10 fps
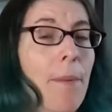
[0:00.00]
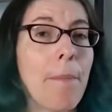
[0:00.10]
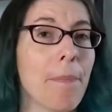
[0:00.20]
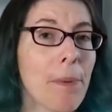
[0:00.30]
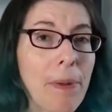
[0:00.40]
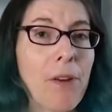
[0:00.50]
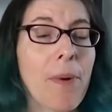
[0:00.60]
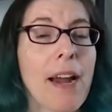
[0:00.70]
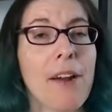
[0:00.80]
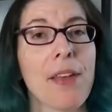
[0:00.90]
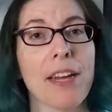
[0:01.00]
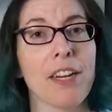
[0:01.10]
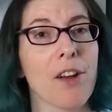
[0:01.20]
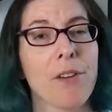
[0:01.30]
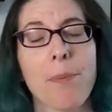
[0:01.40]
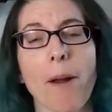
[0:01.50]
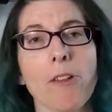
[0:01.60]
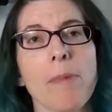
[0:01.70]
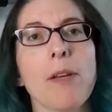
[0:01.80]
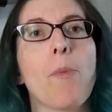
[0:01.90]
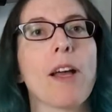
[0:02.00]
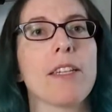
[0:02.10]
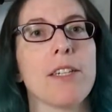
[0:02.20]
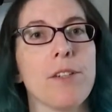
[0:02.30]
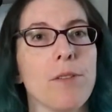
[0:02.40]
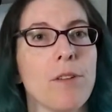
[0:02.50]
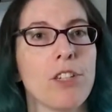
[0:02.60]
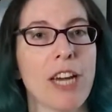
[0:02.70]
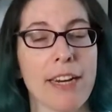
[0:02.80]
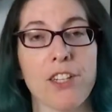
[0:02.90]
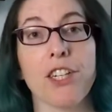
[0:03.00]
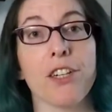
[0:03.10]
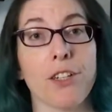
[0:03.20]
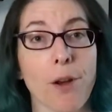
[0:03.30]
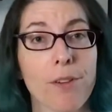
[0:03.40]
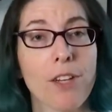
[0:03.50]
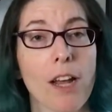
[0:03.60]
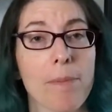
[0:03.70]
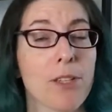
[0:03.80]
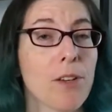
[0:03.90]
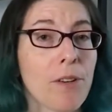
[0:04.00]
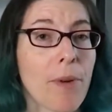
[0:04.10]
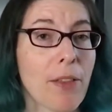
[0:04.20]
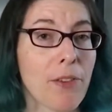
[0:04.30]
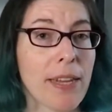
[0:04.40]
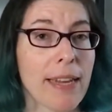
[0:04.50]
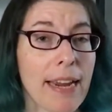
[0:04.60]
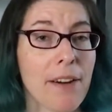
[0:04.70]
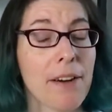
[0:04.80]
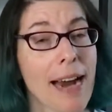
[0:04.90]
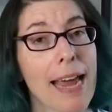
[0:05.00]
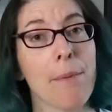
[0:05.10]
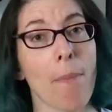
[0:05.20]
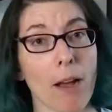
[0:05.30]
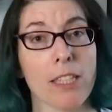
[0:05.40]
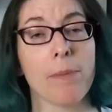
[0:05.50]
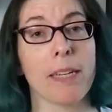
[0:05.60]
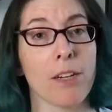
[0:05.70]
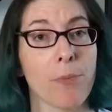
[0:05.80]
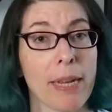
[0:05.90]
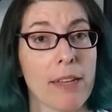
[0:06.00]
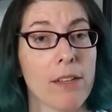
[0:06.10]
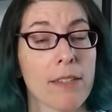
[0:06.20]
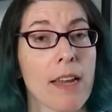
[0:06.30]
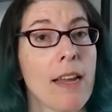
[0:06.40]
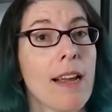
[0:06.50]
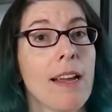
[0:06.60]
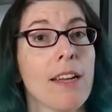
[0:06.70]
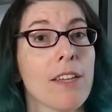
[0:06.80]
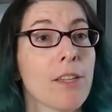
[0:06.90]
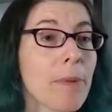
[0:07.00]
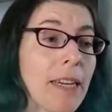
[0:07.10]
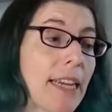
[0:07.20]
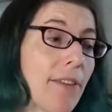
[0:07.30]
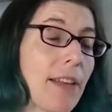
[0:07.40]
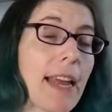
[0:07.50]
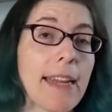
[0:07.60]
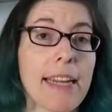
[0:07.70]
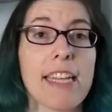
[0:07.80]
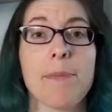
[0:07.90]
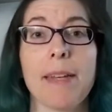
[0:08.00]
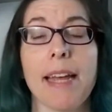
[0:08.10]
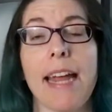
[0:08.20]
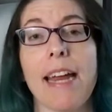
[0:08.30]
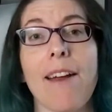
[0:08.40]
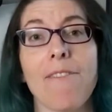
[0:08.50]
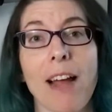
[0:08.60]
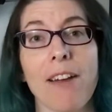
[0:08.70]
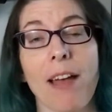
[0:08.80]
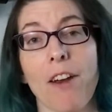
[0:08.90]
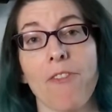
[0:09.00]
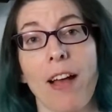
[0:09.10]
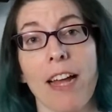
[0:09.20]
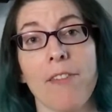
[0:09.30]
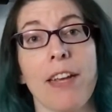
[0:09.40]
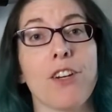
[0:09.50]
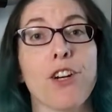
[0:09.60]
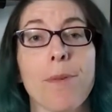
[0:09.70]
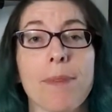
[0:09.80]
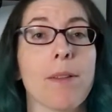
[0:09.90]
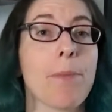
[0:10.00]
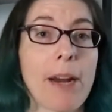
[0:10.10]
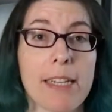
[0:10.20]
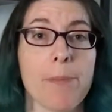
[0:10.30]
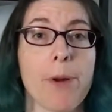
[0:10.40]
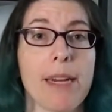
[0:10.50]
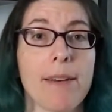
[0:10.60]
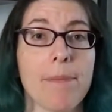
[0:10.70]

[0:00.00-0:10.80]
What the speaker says: But be aware that, you probably want to change your toe stop sooner rather than later, and possibly your wheels. So I'm going to give the Chaya Kismet a 5 out of 5 in terms of the price point.